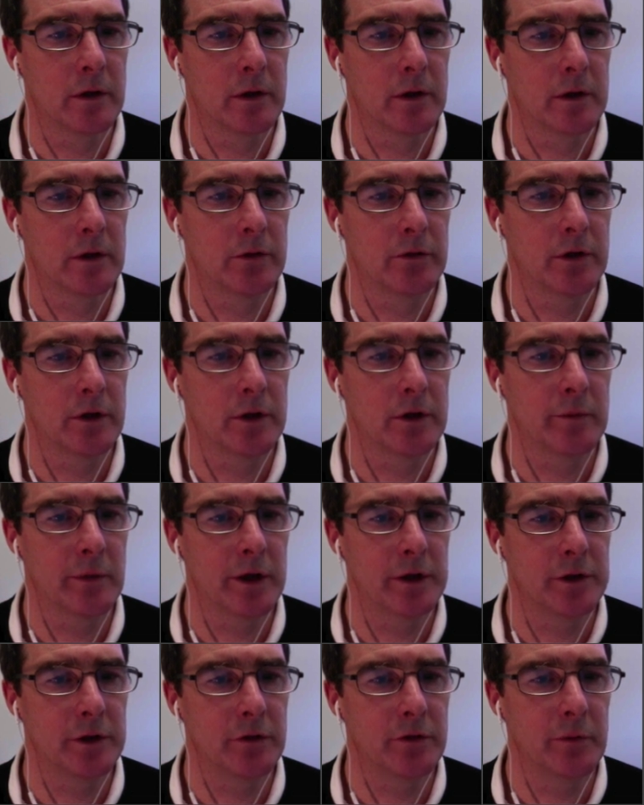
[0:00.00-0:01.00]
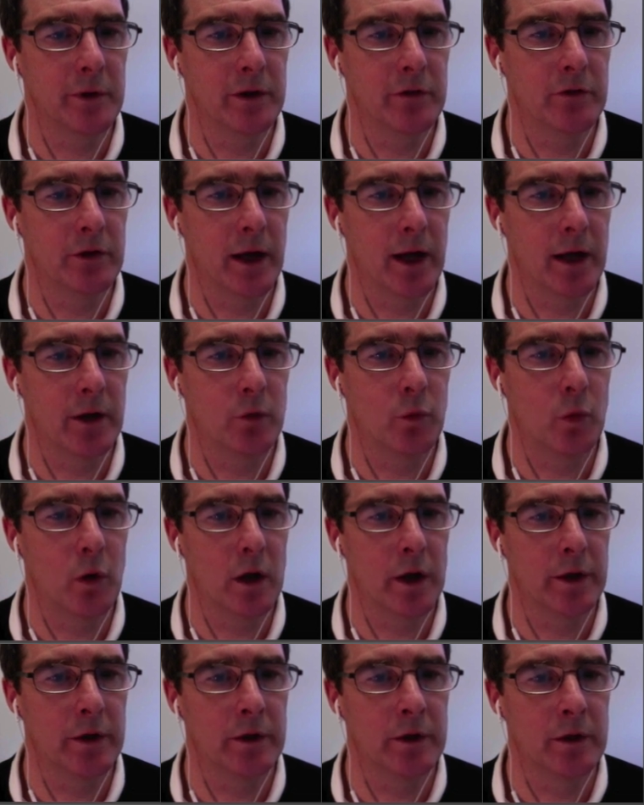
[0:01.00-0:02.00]
because increment just means add
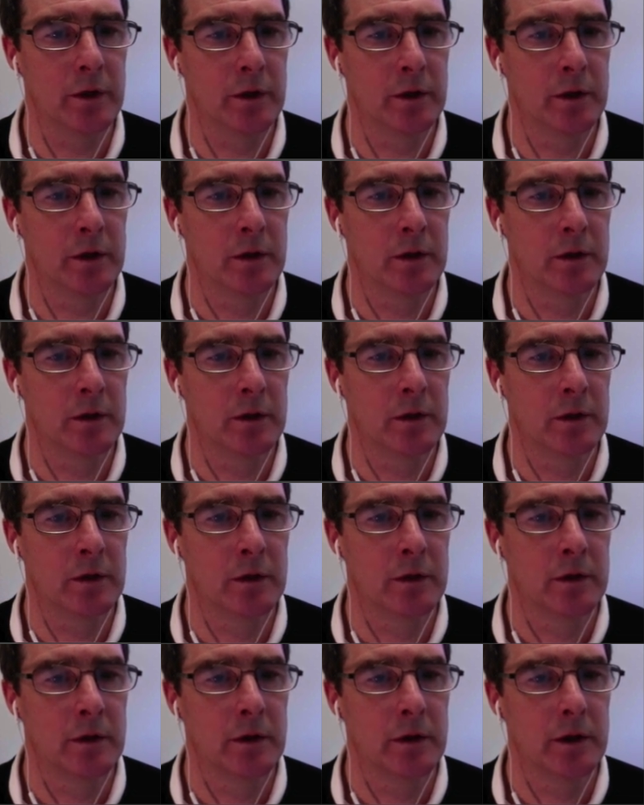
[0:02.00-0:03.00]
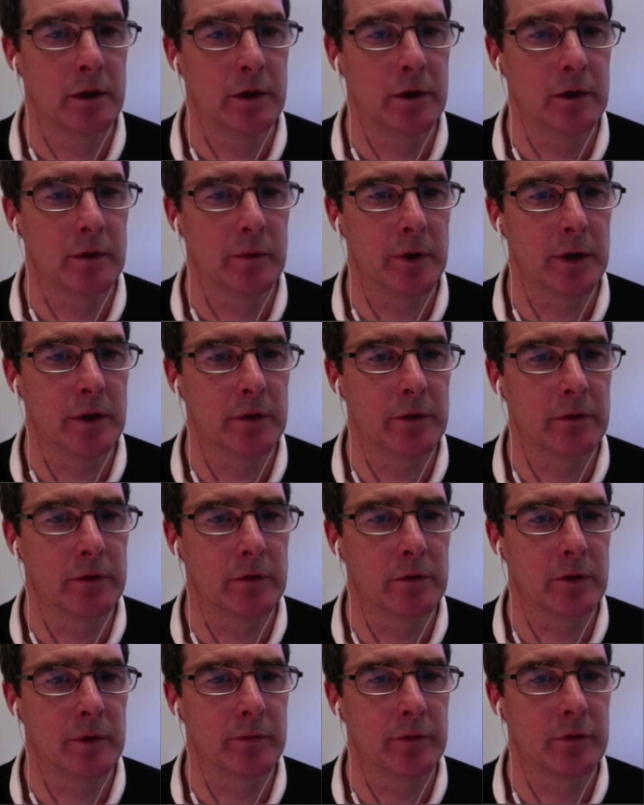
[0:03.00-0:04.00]
1, increment,
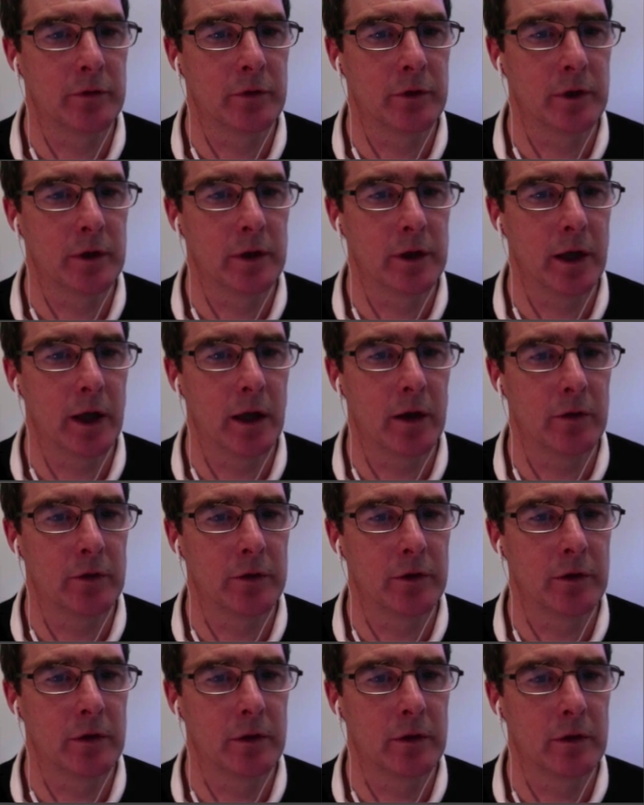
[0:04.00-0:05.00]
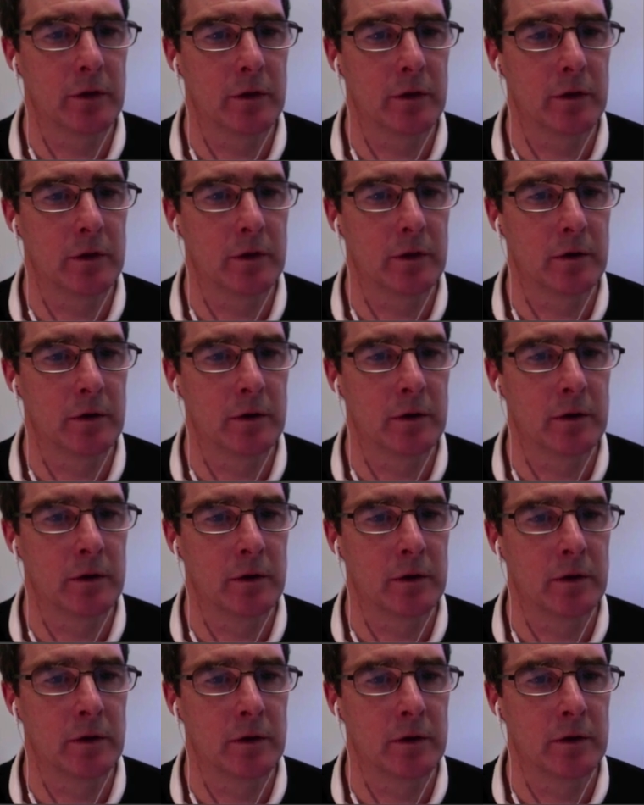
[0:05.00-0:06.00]
oops, count.
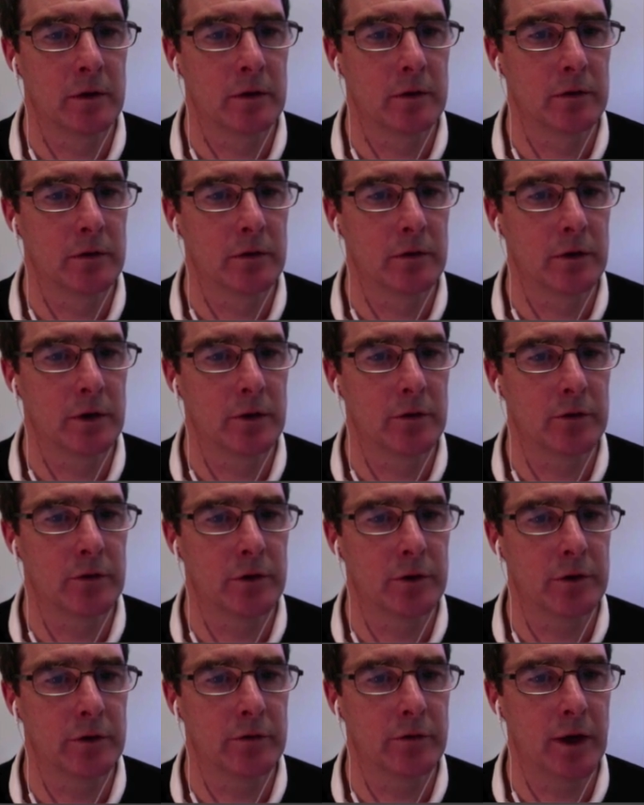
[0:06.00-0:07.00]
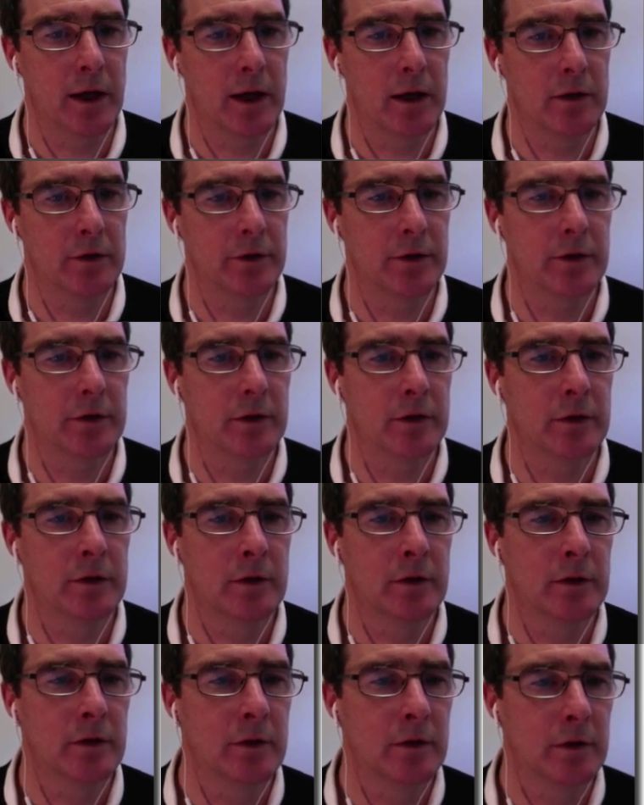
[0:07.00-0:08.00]
So that's very valid in a
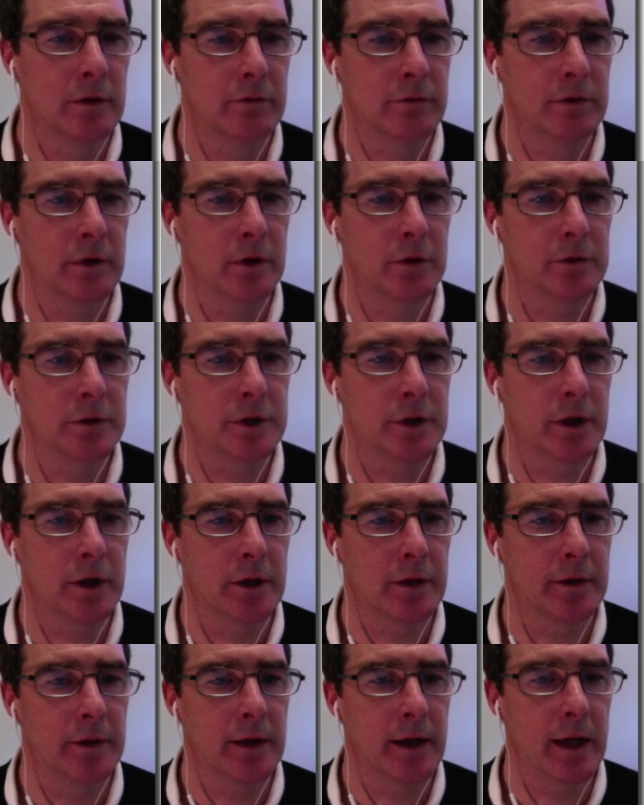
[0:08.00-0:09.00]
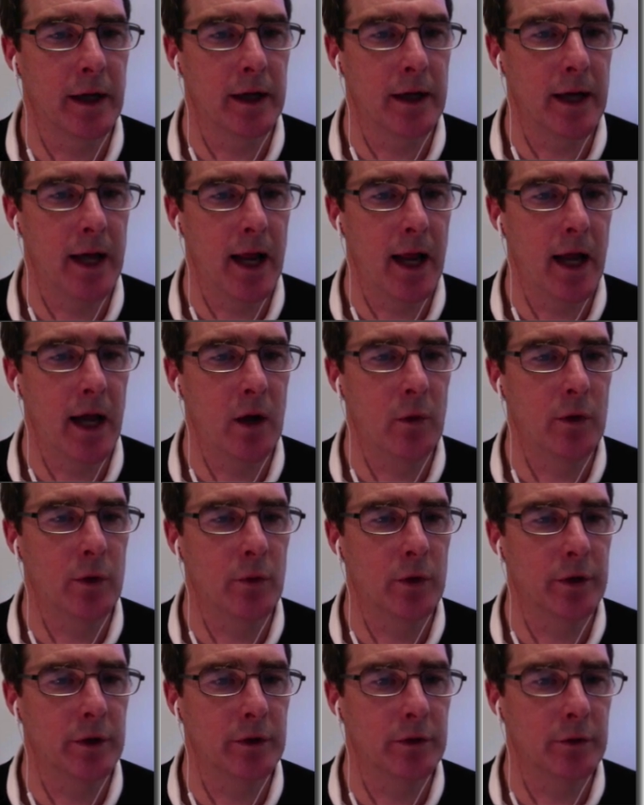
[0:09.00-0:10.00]
flowchart. And now we
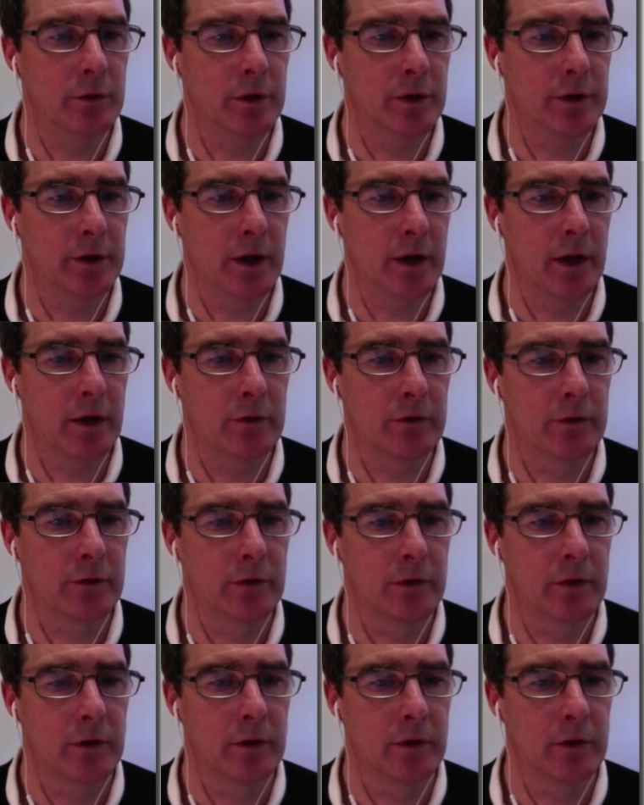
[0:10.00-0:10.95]
want to do our test.